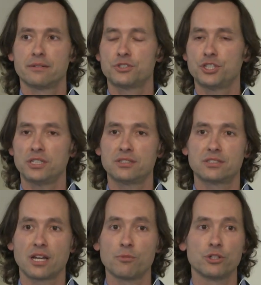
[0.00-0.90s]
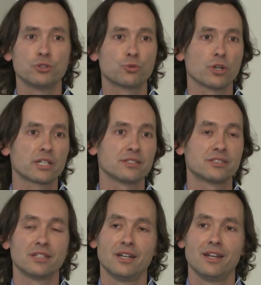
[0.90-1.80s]
She's someone whose work
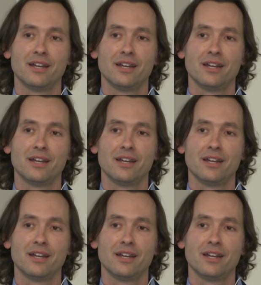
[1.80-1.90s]
has